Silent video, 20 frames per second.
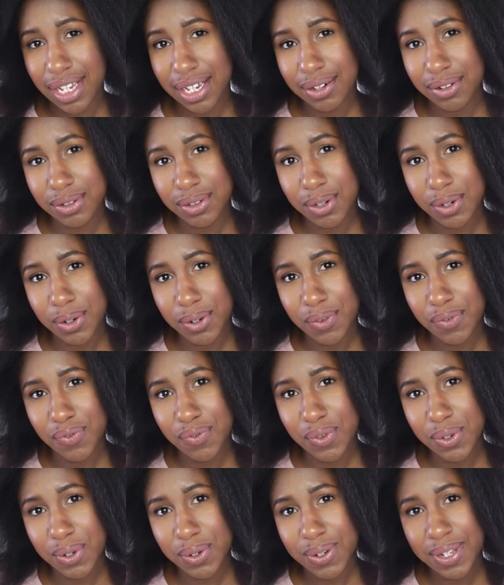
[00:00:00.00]
I don't know
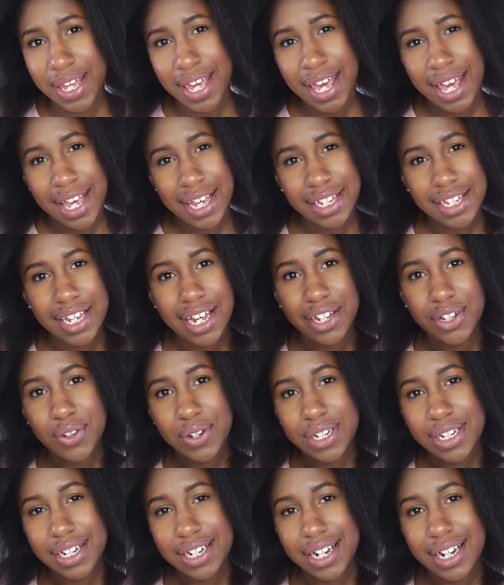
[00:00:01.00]
if you, yeah,
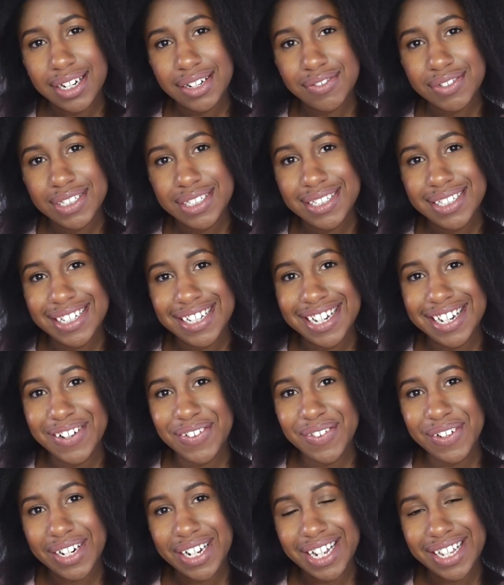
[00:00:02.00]
you can kind of see
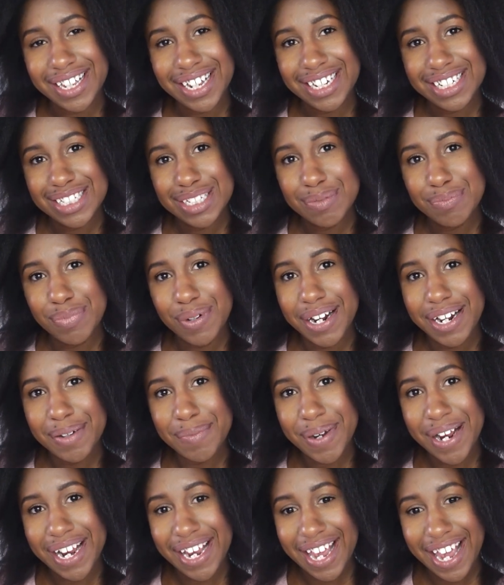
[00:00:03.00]
it when I like
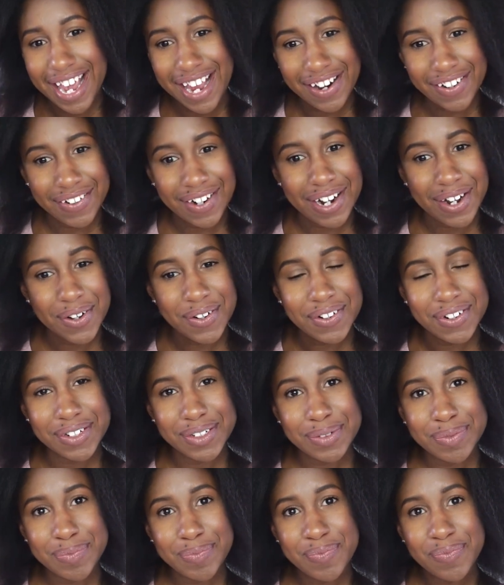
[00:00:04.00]
spread my hair
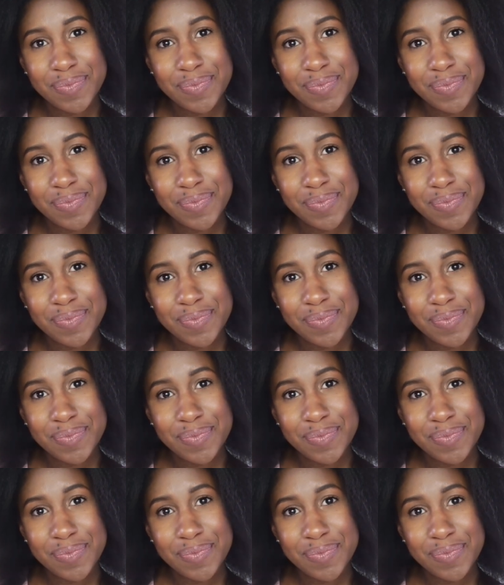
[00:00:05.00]
out.